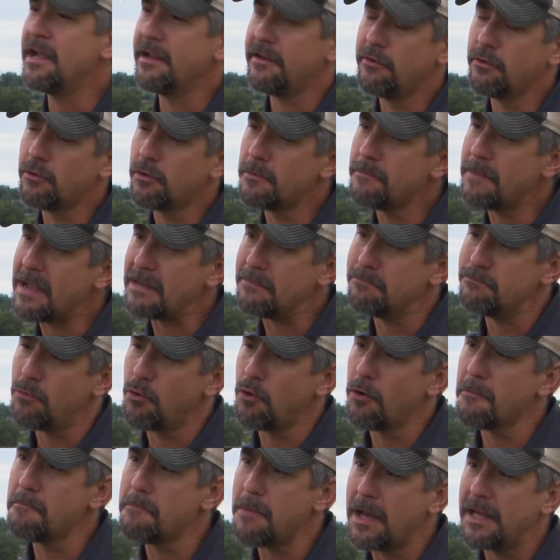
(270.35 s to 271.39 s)
you're going to make
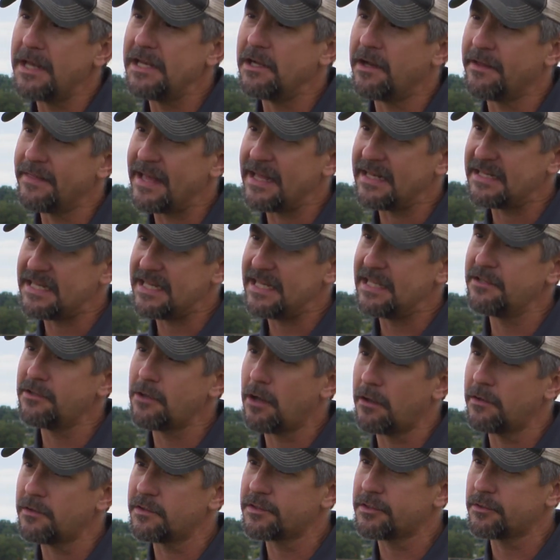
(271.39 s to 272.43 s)
more money on that $10